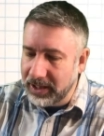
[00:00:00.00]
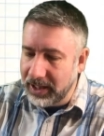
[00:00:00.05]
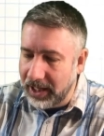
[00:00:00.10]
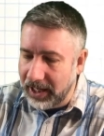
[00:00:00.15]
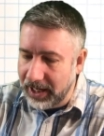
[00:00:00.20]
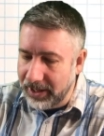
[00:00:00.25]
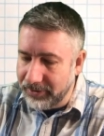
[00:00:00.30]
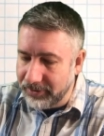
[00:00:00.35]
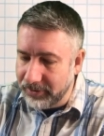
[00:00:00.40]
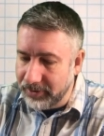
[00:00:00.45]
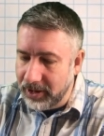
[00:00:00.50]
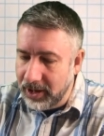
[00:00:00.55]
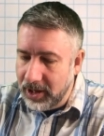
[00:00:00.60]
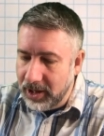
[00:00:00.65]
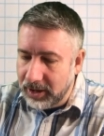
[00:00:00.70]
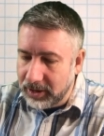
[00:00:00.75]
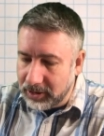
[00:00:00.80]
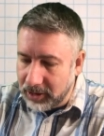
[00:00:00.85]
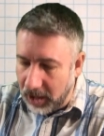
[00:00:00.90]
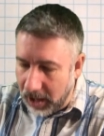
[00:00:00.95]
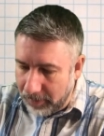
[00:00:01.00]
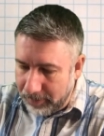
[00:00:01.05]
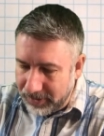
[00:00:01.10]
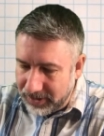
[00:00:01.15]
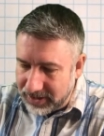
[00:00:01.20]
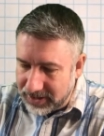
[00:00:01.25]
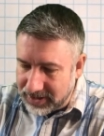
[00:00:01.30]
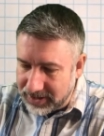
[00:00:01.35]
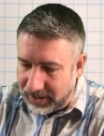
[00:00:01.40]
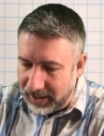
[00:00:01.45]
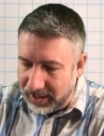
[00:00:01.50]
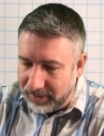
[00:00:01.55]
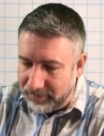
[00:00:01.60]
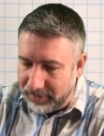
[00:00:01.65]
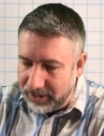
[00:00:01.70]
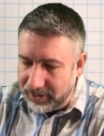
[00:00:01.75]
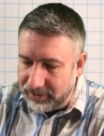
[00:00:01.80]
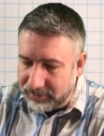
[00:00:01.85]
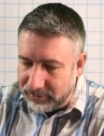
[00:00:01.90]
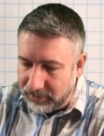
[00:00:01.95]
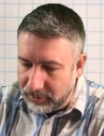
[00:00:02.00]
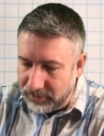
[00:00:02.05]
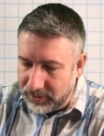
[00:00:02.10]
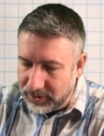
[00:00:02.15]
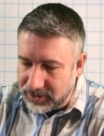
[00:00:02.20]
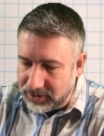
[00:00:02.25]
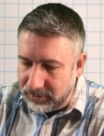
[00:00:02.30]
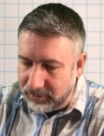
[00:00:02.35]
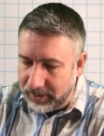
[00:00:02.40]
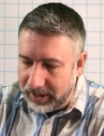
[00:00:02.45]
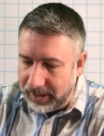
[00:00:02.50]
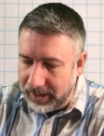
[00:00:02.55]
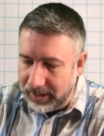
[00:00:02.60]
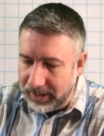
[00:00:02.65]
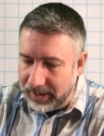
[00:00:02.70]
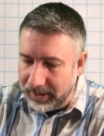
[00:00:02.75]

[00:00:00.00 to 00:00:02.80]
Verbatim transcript: either copy the sign bit, throw this away,